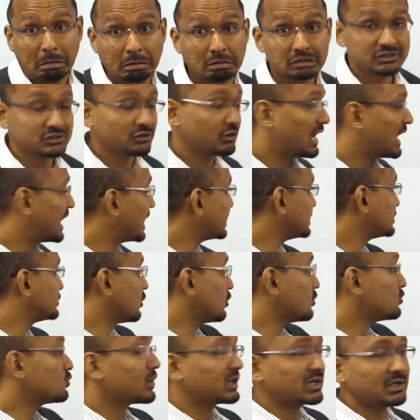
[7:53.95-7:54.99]
so I
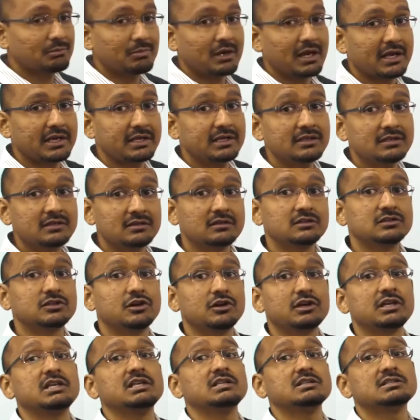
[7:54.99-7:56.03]
don't want to buy
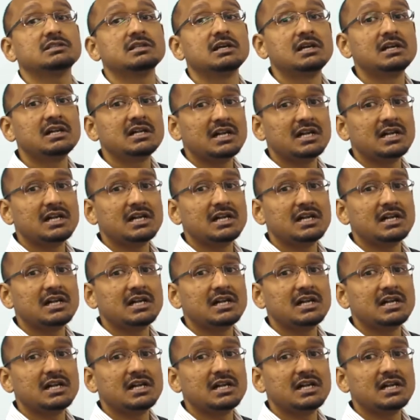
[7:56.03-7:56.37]
turkeys.